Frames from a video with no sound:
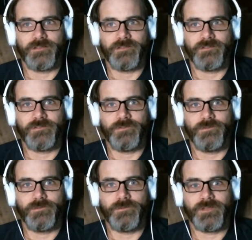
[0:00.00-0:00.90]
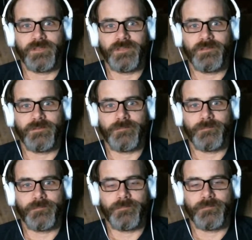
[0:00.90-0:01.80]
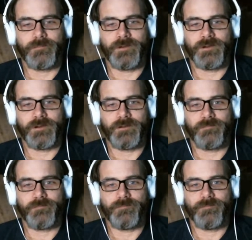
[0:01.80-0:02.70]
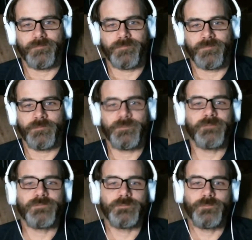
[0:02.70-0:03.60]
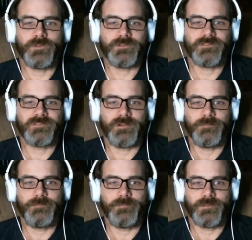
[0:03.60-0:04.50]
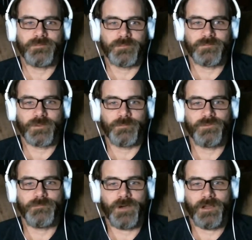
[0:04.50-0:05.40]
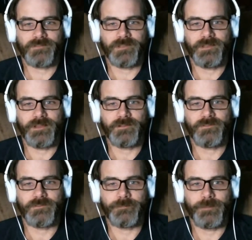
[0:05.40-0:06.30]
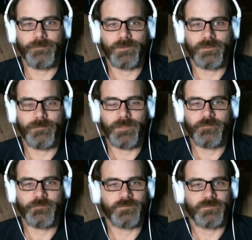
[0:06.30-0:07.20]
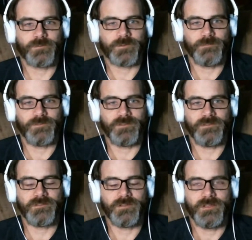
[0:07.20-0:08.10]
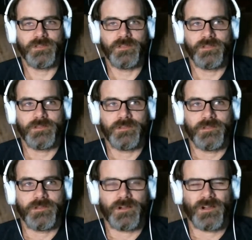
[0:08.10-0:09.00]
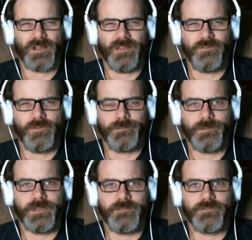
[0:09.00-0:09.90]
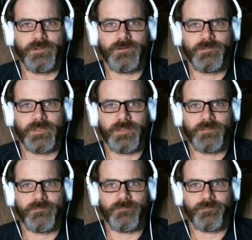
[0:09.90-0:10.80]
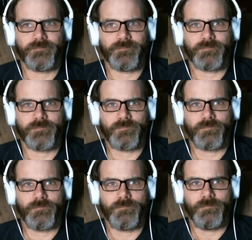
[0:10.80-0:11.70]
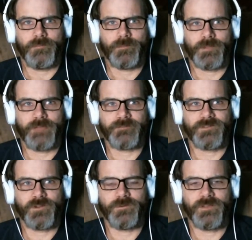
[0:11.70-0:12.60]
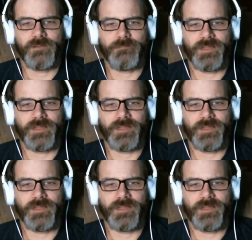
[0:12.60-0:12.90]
to get to be able to put a subscription box on there so people can pay for subscriptions. I do believe though that I have to tone down my